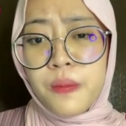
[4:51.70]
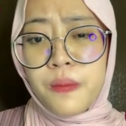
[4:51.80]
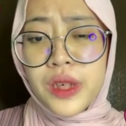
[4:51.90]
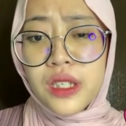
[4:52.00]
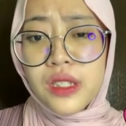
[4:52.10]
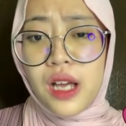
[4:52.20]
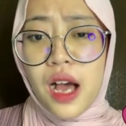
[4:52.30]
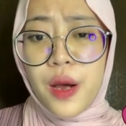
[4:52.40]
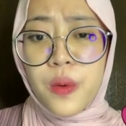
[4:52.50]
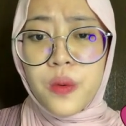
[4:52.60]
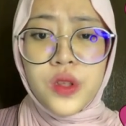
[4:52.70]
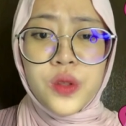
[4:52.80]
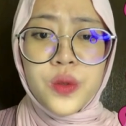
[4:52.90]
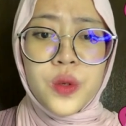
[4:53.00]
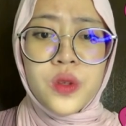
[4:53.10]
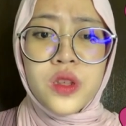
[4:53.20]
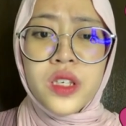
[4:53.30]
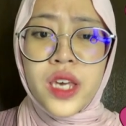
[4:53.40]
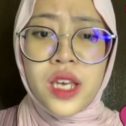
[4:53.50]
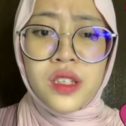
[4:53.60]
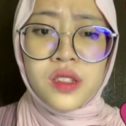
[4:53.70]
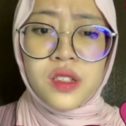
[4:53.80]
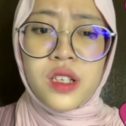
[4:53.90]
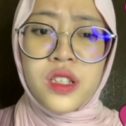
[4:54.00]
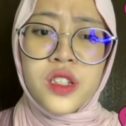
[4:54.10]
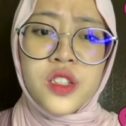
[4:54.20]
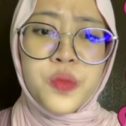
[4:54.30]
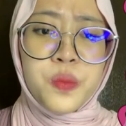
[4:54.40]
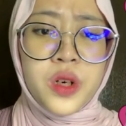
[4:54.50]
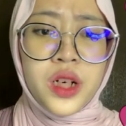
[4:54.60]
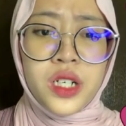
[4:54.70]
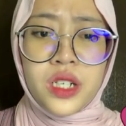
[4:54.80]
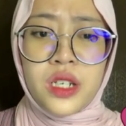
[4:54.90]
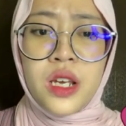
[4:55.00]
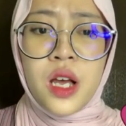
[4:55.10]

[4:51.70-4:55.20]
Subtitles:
Because I want to go to the castle and dance party,